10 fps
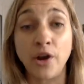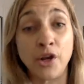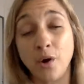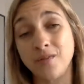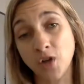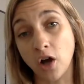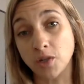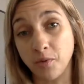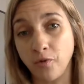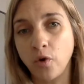And I know I've
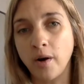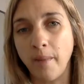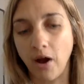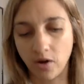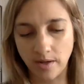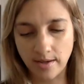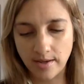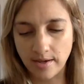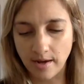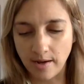talked before about
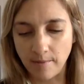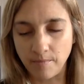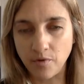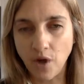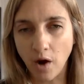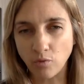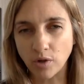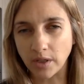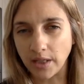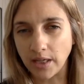not
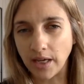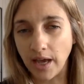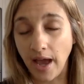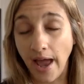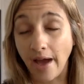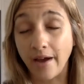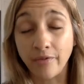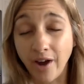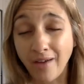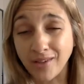really
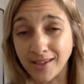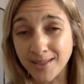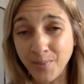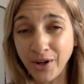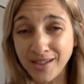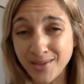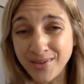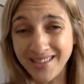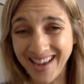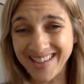ever having experience with
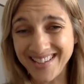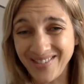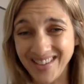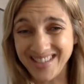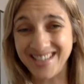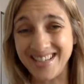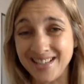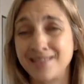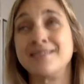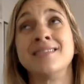negative entities.